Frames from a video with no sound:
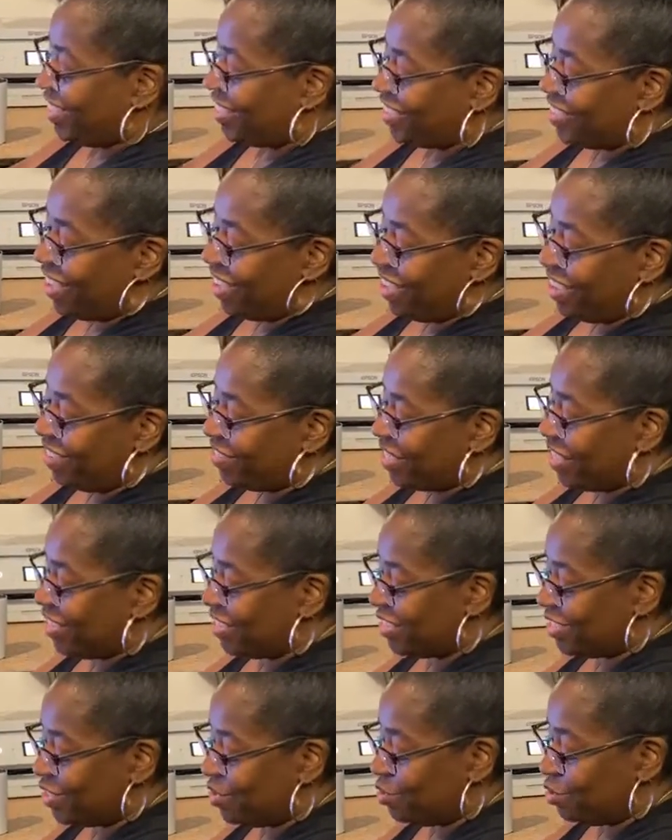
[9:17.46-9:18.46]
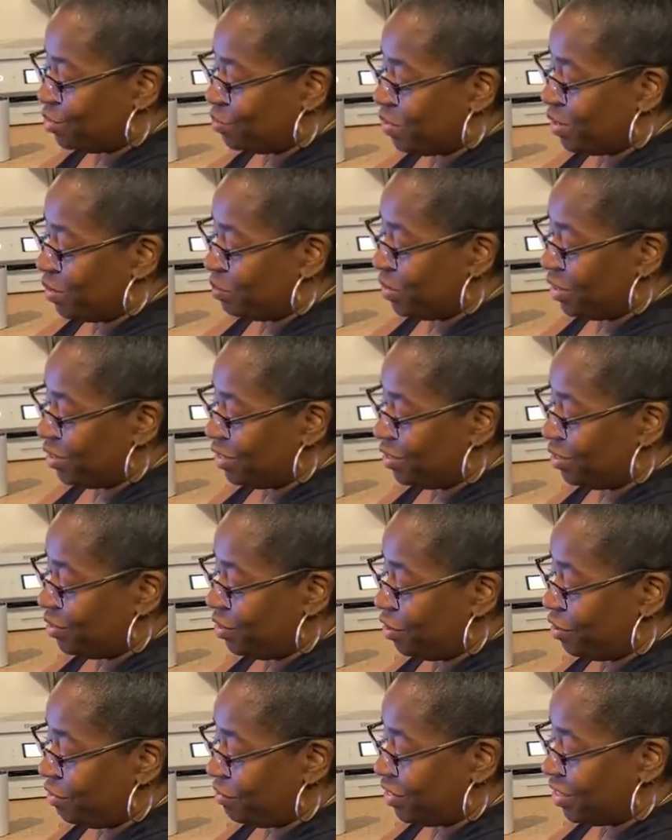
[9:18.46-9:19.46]
Yeah, I have to excuse me. I'm a little
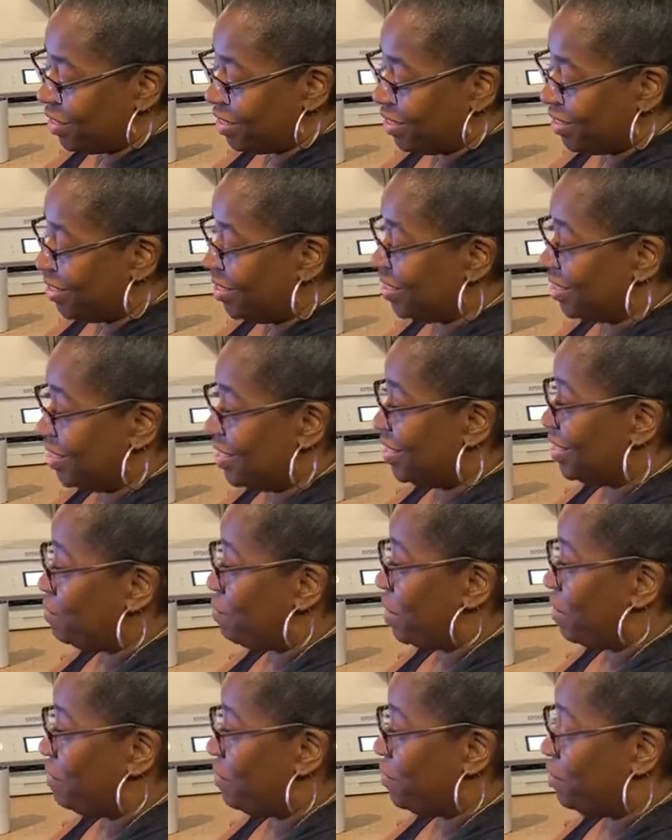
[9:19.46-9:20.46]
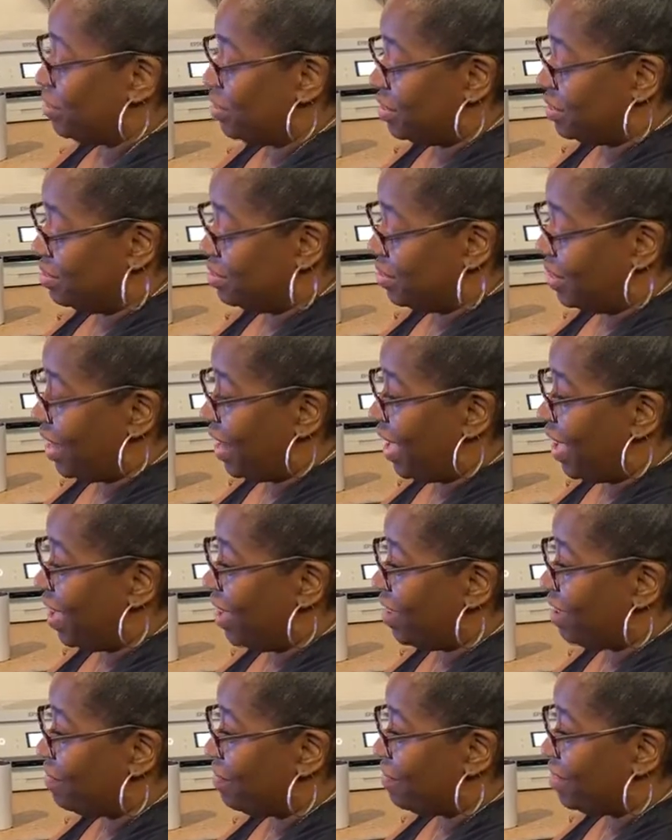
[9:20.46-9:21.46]
nervous because this is my first
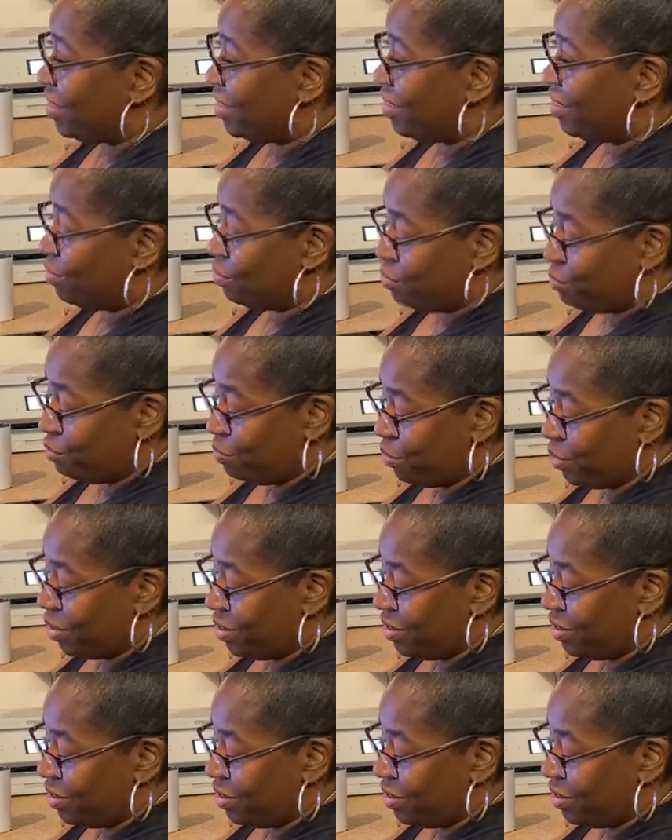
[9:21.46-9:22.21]
live in a group.